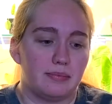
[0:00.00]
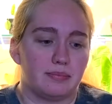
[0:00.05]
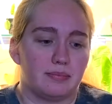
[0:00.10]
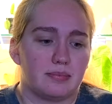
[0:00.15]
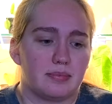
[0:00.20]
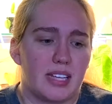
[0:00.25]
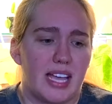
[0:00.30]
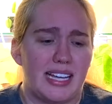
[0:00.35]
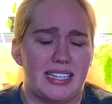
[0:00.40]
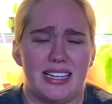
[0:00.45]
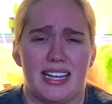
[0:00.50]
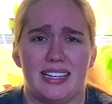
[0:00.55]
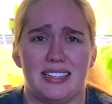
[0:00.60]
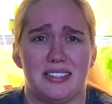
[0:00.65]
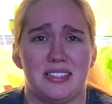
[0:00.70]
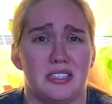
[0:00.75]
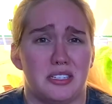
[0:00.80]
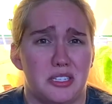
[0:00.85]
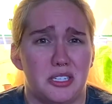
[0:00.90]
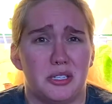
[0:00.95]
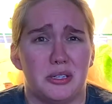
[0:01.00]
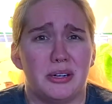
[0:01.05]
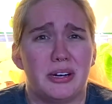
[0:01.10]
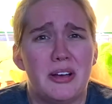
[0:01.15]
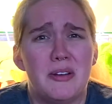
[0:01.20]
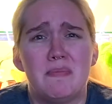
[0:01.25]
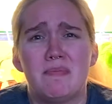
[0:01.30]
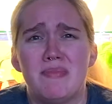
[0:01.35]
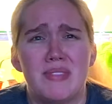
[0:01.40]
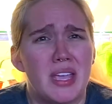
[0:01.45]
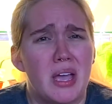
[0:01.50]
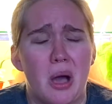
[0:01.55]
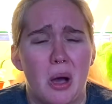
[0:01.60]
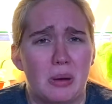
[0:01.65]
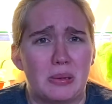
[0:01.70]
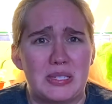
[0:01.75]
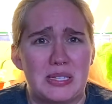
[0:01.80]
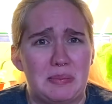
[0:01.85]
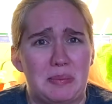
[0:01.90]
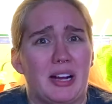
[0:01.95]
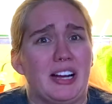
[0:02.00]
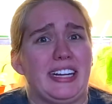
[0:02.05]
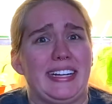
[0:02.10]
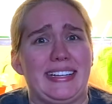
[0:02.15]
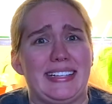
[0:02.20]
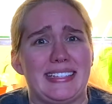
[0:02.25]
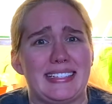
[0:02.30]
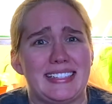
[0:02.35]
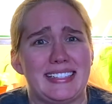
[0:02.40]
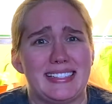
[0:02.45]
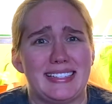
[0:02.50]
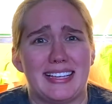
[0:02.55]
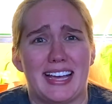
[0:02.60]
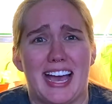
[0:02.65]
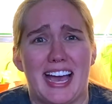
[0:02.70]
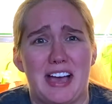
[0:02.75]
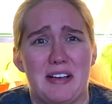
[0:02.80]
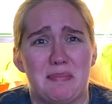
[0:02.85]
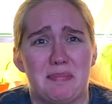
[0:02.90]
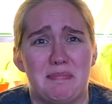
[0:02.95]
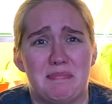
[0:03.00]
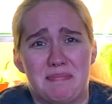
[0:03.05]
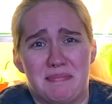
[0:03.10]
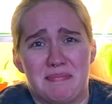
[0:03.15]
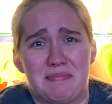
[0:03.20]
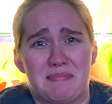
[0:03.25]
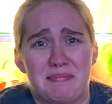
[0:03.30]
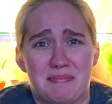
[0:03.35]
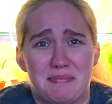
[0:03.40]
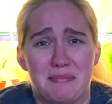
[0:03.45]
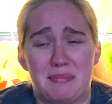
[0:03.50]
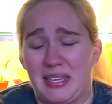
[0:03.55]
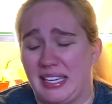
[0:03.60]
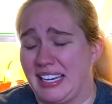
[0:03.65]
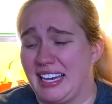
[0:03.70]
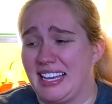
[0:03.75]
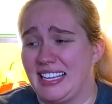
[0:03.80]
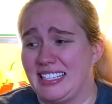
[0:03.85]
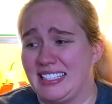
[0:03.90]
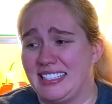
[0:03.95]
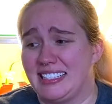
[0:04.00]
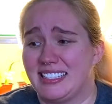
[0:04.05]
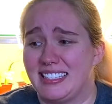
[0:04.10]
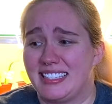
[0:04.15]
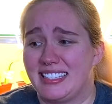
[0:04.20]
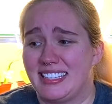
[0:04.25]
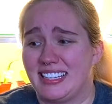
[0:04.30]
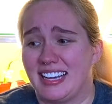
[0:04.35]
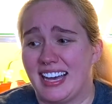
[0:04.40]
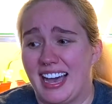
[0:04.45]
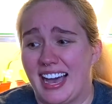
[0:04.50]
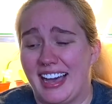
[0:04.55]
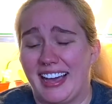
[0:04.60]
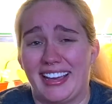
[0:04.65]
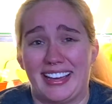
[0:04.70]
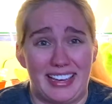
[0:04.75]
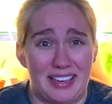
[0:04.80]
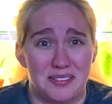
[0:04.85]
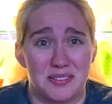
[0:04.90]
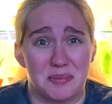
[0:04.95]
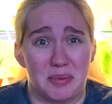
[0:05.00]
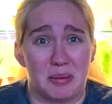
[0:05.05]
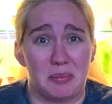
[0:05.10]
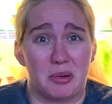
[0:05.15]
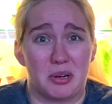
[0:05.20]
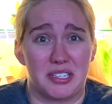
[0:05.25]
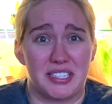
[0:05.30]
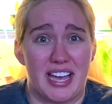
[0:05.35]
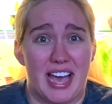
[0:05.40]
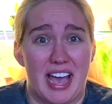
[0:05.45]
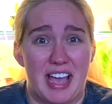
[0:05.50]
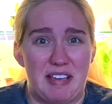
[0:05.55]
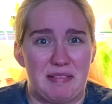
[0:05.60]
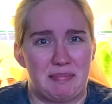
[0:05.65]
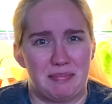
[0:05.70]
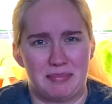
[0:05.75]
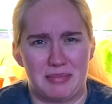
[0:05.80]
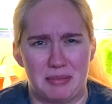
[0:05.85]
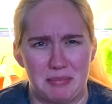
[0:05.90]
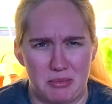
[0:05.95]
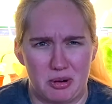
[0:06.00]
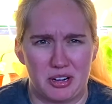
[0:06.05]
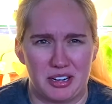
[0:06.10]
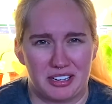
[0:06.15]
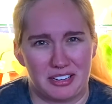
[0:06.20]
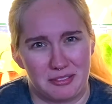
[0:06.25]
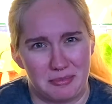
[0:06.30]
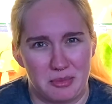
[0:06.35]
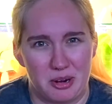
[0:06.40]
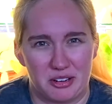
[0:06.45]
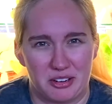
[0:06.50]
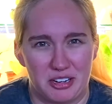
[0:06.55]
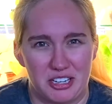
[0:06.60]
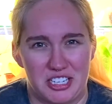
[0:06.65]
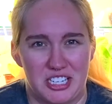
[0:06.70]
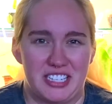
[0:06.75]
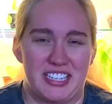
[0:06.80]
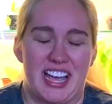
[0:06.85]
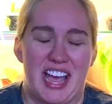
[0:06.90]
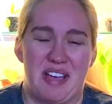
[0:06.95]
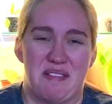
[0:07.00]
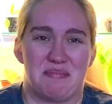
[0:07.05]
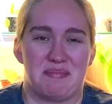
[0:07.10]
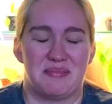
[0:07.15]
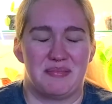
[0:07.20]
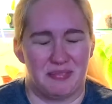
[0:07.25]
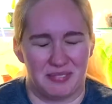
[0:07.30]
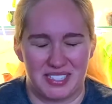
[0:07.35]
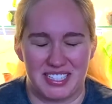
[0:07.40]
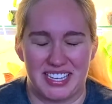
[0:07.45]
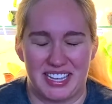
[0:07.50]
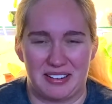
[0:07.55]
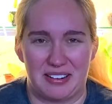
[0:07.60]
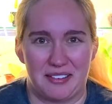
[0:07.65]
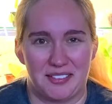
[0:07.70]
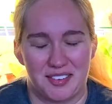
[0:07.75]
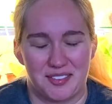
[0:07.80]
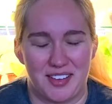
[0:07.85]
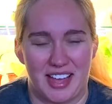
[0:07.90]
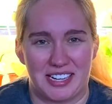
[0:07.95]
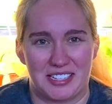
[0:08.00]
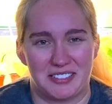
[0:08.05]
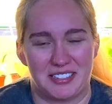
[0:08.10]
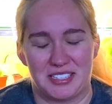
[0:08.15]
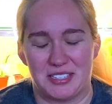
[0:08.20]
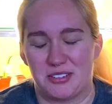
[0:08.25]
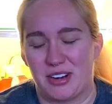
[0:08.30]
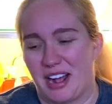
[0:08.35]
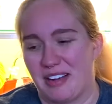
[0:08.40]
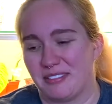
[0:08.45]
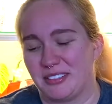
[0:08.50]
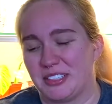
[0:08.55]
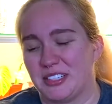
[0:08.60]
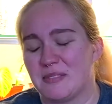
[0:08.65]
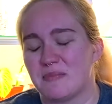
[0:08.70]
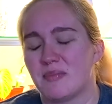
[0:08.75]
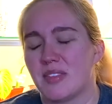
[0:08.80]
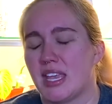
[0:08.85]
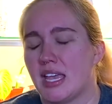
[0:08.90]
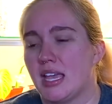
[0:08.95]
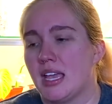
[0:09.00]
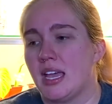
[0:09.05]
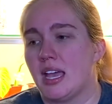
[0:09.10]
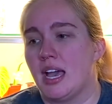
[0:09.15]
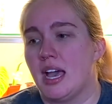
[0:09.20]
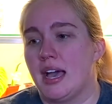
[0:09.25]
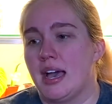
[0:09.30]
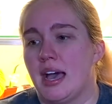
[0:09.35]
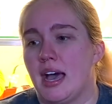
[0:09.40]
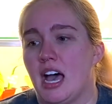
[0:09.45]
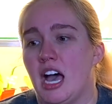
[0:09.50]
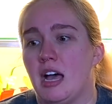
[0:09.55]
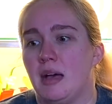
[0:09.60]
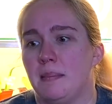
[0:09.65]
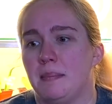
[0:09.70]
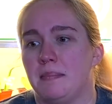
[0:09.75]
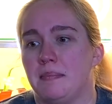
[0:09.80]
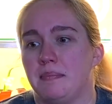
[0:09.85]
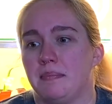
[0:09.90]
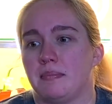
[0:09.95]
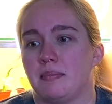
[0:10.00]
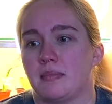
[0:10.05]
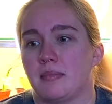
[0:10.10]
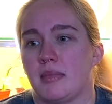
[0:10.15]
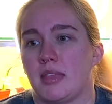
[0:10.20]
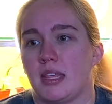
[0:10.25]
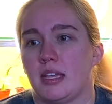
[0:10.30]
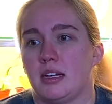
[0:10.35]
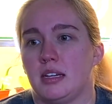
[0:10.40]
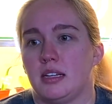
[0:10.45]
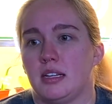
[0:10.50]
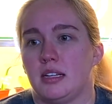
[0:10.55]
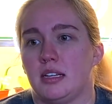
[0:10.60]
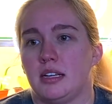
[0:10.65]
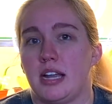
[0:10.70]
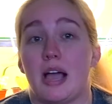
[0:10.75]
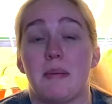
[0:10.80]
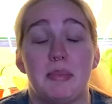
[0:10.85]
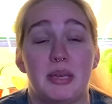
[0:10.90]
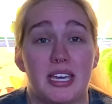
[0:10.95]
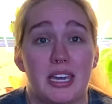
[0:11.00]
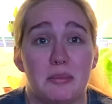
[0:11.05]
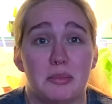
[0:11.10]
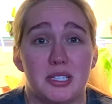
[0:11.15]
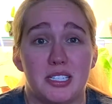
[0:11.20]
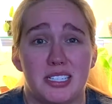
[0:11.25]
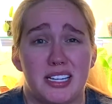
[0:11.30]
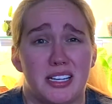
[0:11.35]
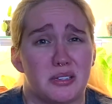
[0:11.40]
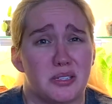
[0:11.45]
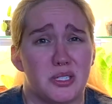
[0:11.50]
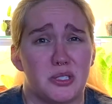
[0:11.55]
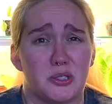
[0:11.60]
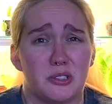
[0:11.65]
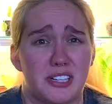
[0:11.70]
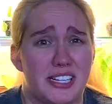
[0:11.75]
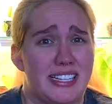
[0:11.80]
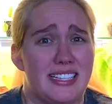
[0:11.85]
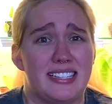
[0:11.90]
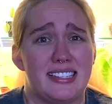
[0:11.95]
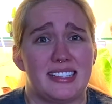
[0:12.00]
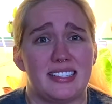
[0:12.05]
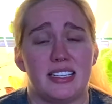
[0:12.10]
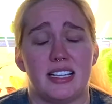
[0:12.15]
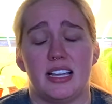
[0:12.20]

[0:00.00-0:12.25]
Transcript: I tend to host parties because it gives me more time, more cushion time, because I don't have to factor in travel. Not being able to tell stories.